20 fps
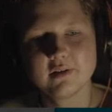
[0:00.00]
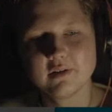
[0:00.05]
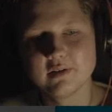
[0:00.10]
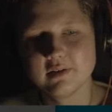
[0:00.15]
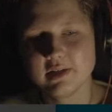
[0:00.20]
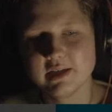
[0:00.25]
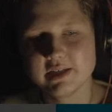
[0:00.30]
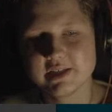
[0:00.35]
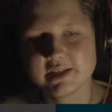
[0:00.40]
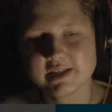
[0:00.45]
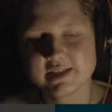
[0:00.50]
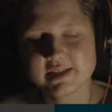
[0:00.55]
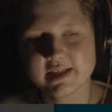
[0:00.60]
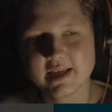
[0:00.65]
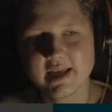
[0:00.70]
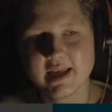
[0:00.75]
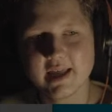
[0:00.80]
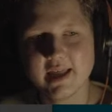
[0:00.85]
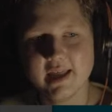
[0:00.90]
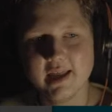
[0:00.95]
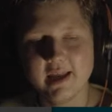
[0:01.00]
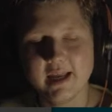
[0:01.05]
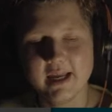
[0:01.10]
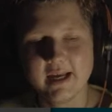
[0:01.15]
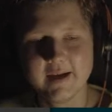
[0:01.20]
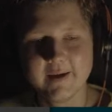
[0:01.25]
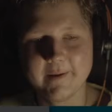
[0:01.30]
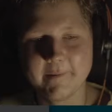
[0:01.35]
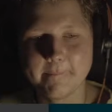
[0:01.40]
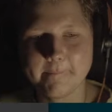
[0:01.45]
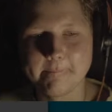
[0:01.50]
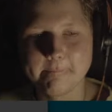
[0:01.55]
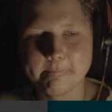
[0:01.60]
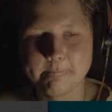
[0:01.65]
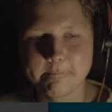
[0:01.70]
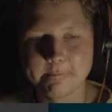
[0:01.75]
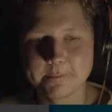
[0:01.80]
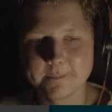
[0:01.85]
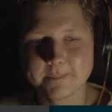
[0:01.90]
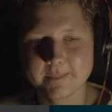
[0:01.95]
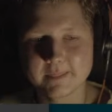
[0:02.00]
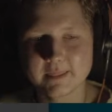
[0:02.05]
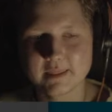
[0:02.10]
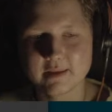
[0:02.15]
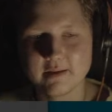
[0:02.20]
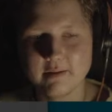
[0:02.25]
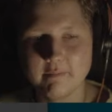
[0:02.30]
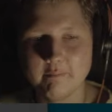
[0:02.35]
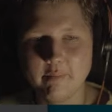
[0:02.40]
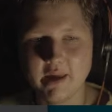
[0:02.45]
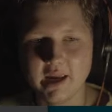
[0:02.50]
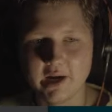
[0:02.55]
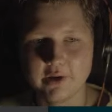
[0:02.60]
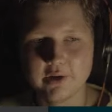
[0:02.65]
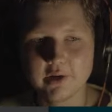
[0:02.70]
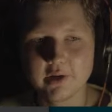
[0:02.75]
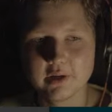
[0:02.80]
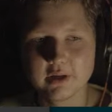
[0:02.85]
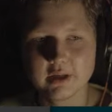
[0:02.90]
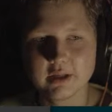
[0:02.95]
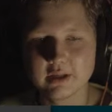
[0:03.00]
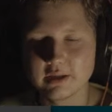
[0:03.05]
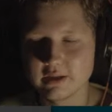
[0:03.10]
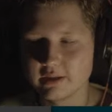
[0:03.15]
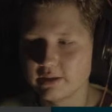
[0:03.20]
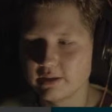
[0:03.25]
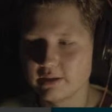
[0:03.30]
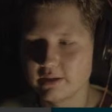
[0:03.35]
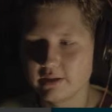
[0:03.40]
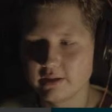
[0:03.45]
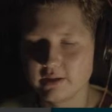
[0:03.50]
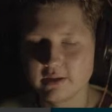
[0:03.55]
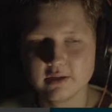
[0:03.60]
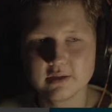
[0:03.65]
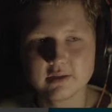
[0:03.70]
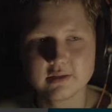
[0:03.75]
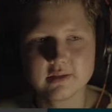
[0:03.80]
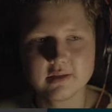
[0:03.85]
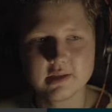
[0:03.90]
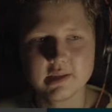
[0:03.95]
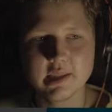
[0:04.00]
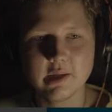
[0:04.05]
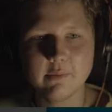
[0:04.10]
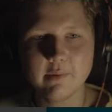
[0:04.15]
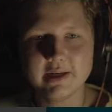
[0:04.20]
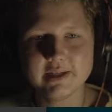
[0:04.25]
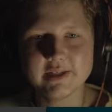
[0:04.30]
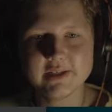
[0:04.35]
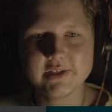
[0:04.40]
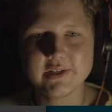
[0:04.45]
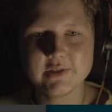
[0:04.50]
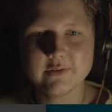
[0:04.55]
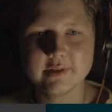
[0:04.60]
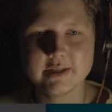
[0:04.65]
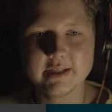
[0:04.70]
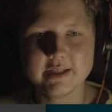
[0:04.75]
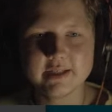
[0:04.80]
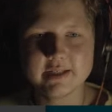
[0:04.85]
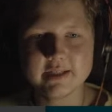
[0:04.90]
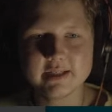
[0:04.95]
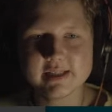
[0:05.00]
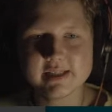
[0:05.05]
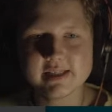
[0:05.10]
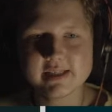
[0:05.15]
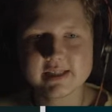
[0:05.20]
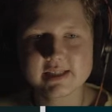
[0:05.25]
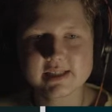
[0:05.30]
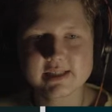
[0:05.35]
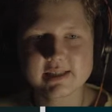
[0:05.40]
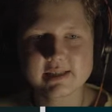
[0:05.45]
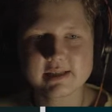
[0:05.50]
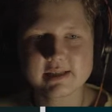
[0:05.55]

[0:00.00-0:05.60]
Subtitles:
just say, bare. The way to do it is